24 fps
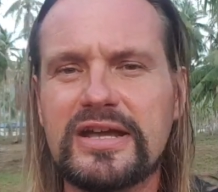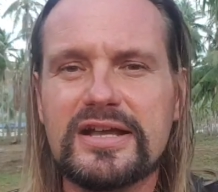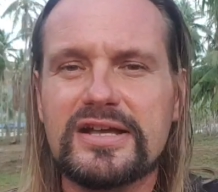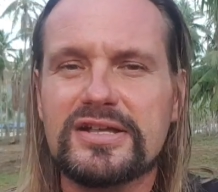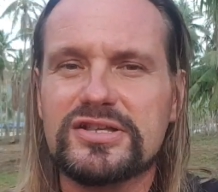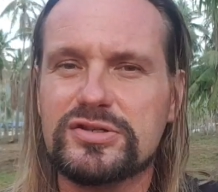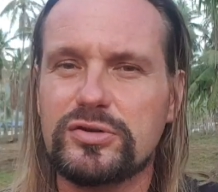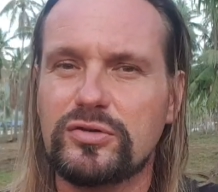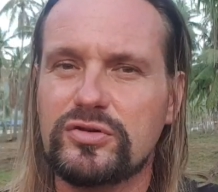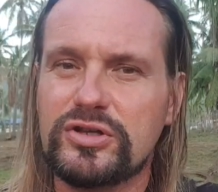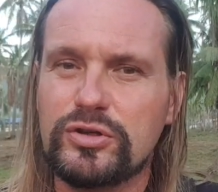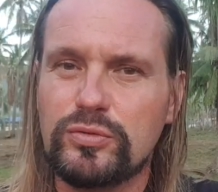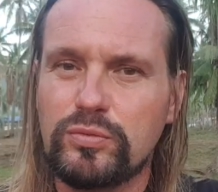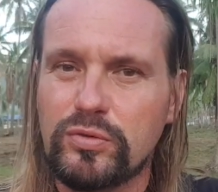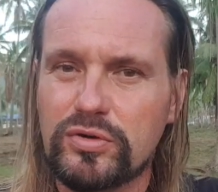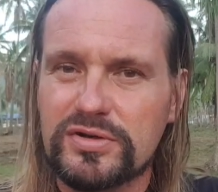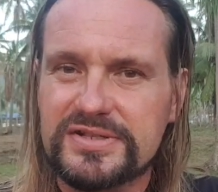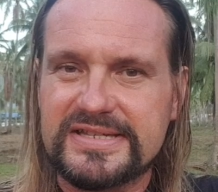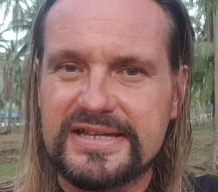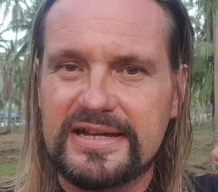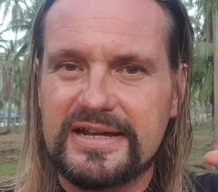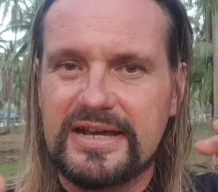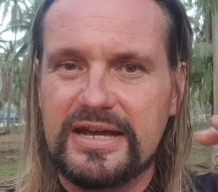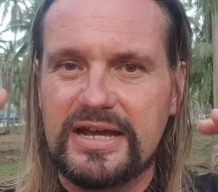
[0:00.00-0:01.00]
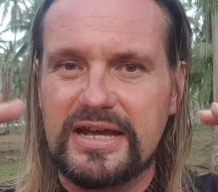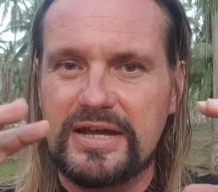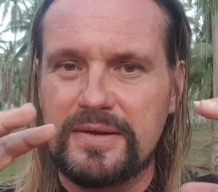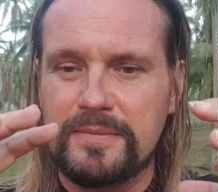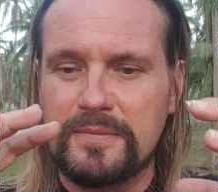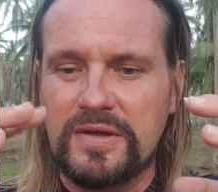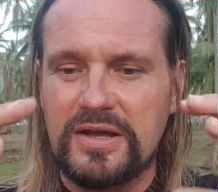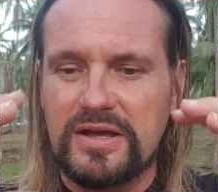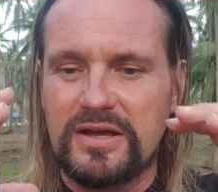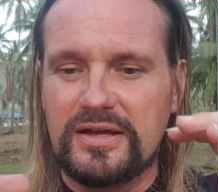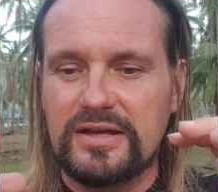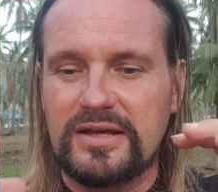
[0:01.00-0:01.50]
So it was
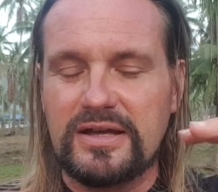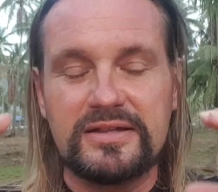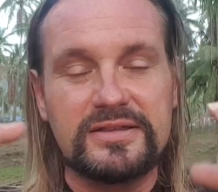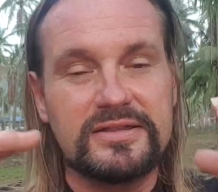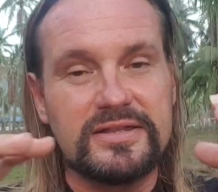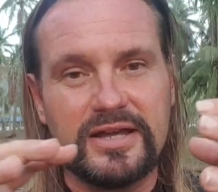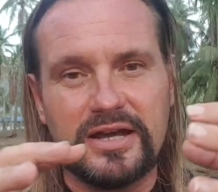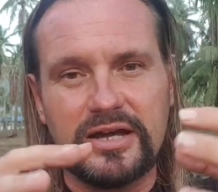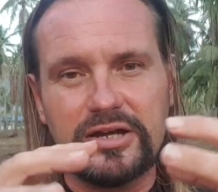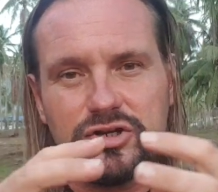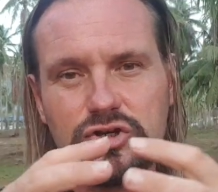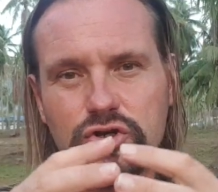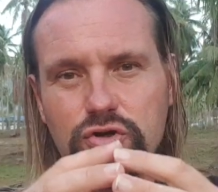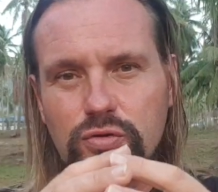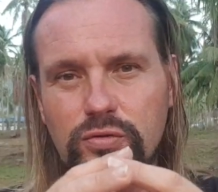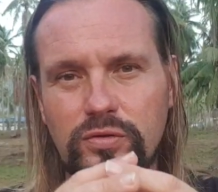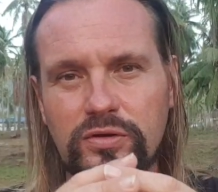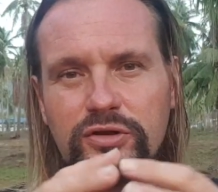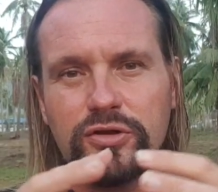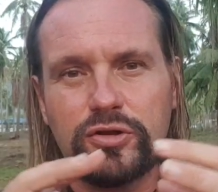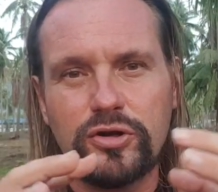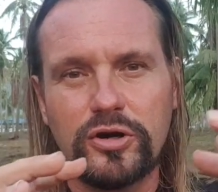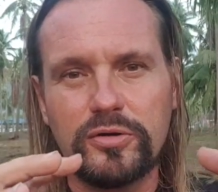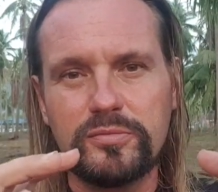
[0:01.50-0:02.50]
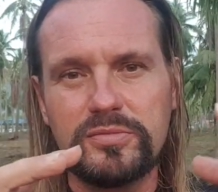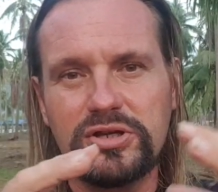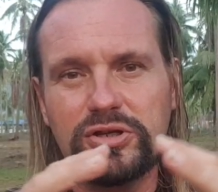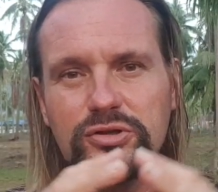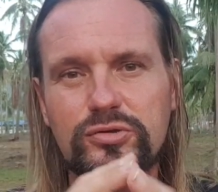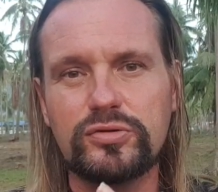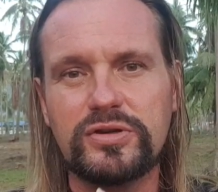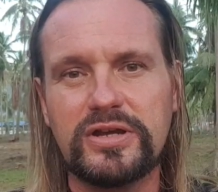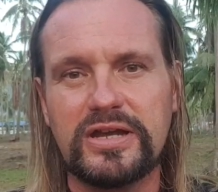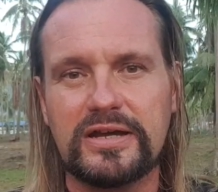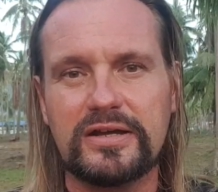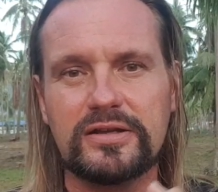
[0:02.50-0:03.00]
a natural coming
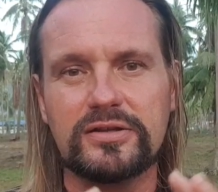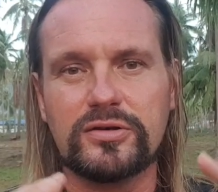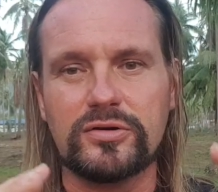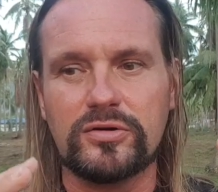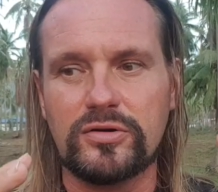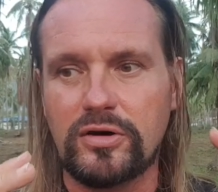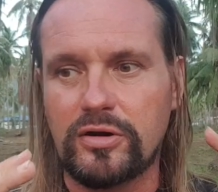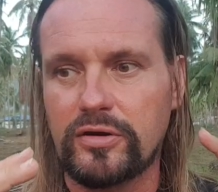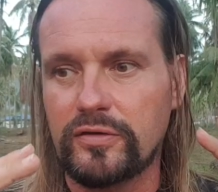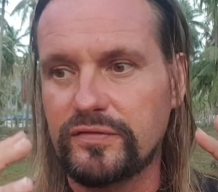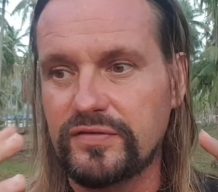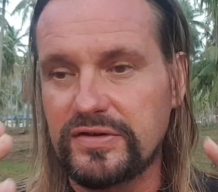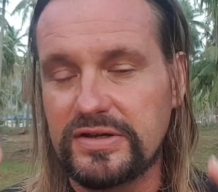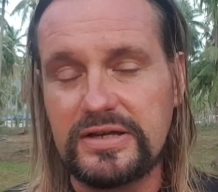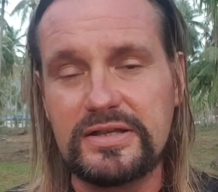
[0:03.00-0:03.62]
together of